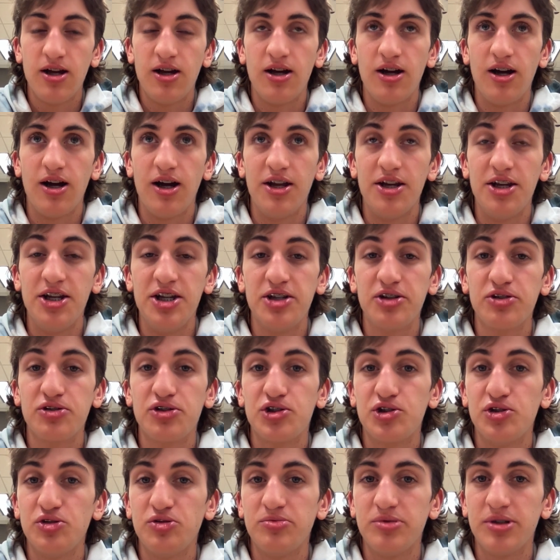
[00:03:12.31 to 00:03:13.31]
Neil
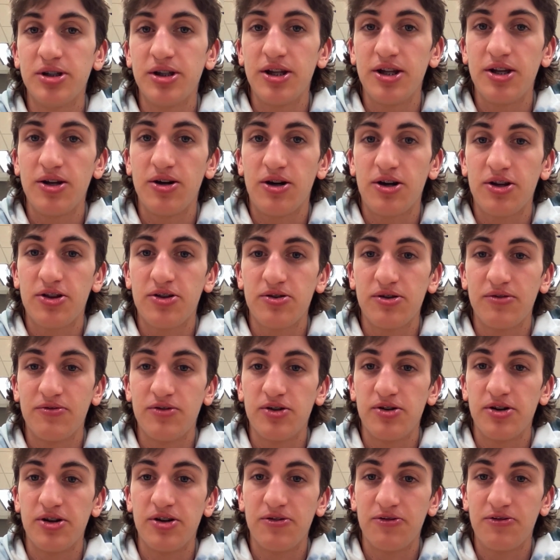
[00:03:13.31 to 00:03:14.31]
Shubin, the author of
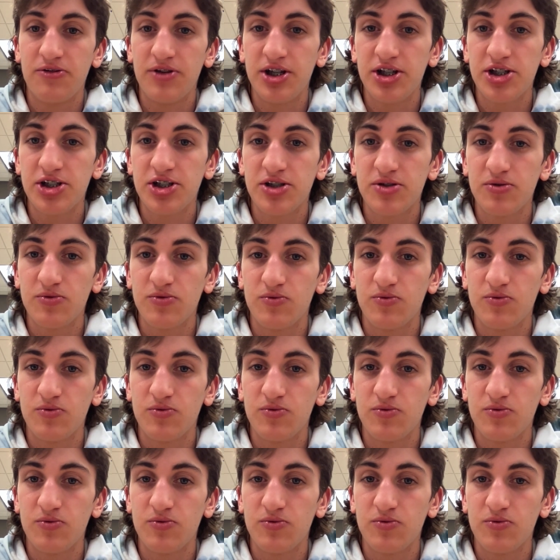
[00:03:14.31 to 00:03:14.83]
Your Inner Fish,